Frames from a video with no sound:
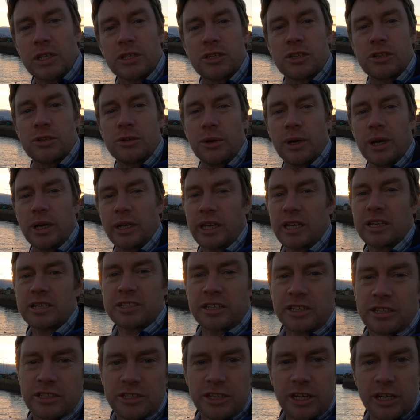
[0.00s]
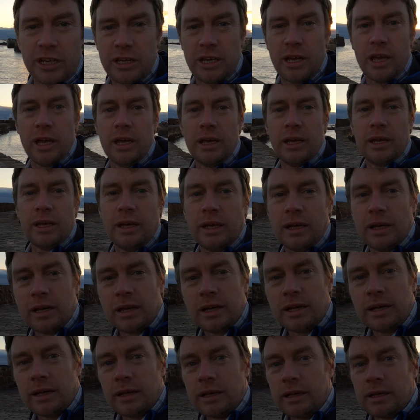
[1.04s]
to get a sunset
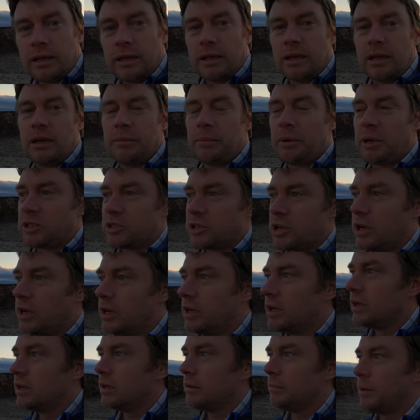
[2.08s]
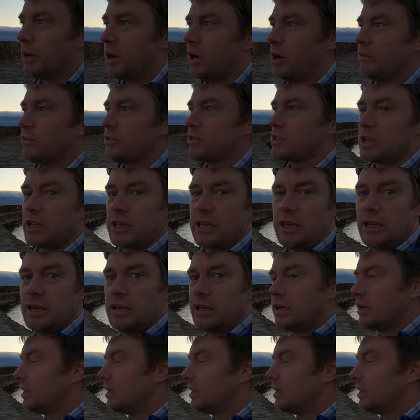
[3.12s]
image, but obviously